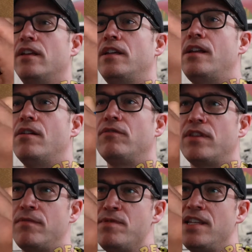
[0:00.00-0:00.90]
you
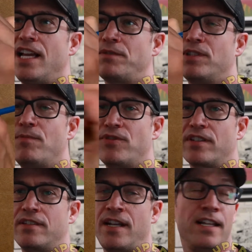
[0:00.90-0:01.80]
know, to me, that's what's most
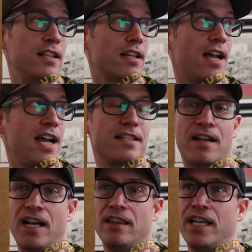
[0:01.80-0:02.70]
exciting. And the guys
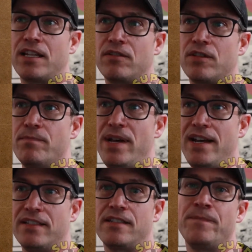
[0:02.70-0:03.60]
I like the
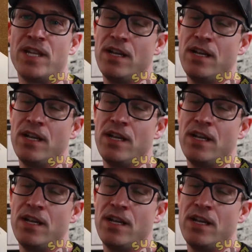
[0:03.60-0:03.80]
best,